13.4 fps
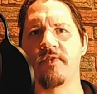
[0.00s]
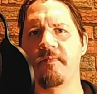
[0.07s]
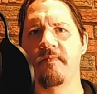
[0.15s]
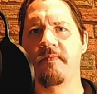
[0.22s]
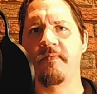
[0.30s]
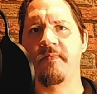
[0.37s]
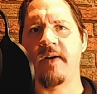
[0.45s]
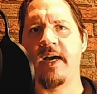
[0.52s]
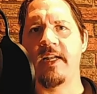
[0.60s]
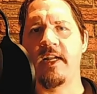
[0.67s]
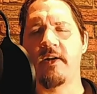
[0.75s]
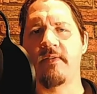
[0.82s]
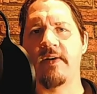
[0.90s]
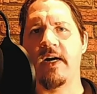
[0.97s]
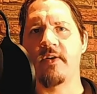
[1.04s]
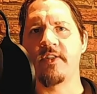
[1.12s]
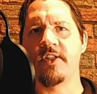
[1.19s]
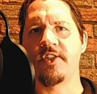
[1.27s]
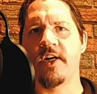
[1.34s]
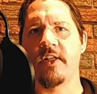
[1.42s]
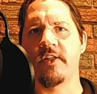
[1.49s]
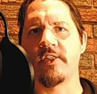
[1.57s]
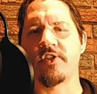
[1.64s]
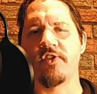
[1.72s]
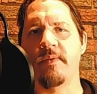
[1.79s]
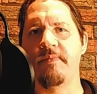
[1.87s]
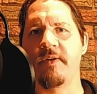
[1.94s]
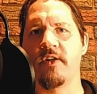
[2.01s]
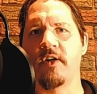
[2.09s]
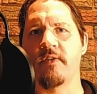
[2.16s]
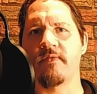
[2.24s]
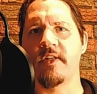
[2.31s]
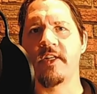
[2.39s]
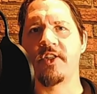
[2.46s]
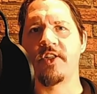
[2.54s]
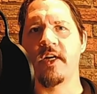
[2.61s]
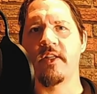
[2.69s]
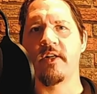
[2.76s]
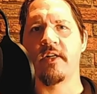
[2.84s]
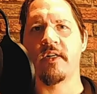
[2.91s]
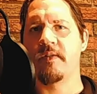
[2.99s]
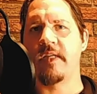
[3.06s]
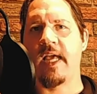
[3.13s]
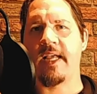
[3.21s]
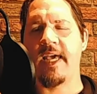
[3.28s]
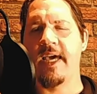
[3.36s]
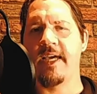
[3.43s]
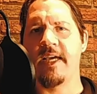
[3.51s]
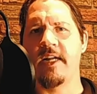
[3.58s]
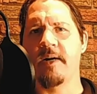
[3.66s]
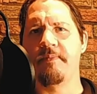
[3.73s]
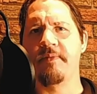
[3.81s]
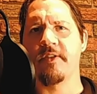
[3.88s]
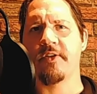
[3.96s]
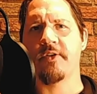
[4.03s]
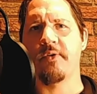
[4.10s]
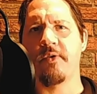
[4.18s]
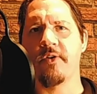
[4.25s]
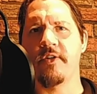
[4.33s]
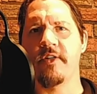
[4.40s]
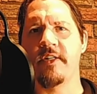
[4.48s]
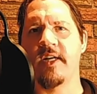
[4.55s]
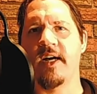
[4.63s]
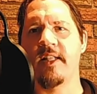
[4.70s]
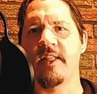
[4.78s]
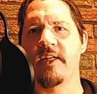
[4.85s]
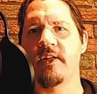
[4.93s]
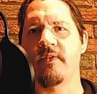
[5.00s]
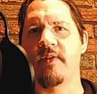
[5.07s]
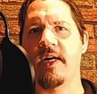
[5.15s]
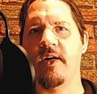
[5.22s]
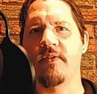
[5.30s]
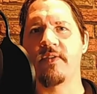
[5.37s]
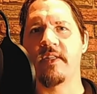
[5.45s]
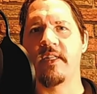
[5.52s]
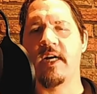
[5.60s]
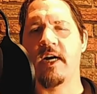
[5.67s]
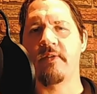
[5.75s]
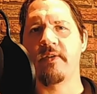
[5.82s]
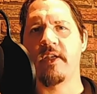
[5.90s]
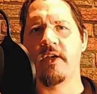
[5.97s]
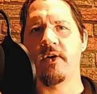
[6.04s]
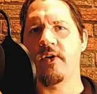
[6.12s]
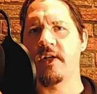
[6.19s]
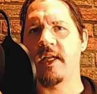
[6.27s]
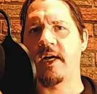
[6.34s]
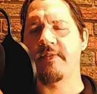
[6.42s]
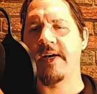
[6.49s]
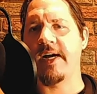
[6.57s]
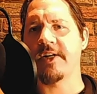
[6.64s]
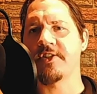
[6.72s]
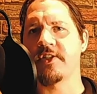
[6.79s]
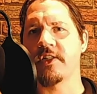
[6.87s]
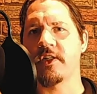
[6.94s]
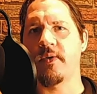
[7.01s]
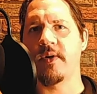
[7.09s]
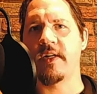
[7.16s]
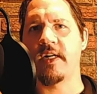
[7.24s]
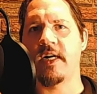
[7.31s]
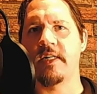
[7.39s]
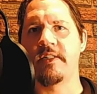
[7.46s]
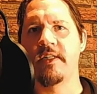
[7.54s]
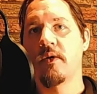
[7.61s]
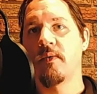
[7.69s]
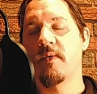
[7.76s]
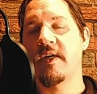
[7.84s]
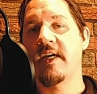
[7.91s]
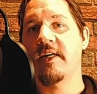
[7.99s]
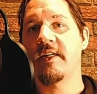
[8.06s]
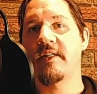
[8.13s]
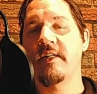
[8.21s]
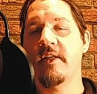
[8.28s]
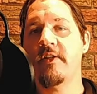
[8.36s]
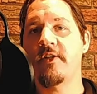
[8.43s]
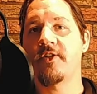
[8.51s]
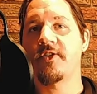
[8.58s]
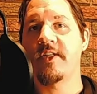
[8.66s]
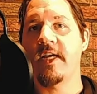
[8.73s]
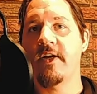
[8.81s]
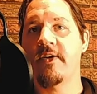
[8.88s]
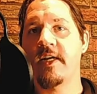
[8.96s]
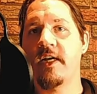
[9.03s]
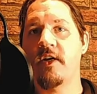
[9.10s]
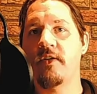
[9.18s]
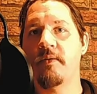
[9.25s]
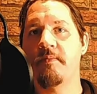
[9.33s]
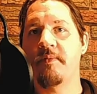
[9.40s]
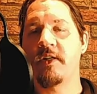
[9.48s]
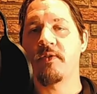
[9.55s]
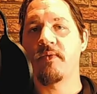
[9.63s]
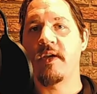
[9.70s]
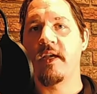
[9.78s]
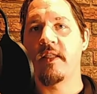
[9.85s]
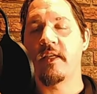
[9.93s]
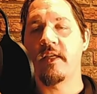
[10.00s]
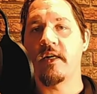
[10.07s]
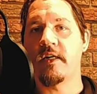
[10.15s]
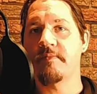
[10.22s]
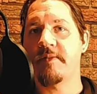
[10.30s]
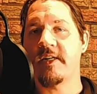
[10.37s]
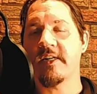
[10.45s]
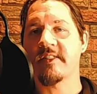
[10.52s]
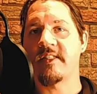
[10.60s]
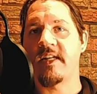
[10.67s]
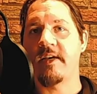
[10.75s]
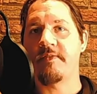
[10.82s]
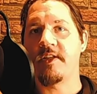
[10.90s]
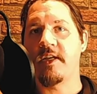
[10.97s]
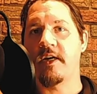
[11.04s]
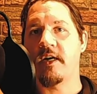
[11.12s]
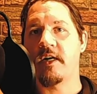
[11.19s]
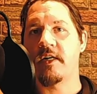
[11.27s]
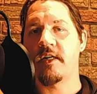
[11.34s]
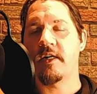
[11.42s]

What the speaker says: fighting around each other, tripping over each other, ganging up in the corner and huddling around. Not really a whole lot of action going on. We get another stare down between the Young Bucks and FTR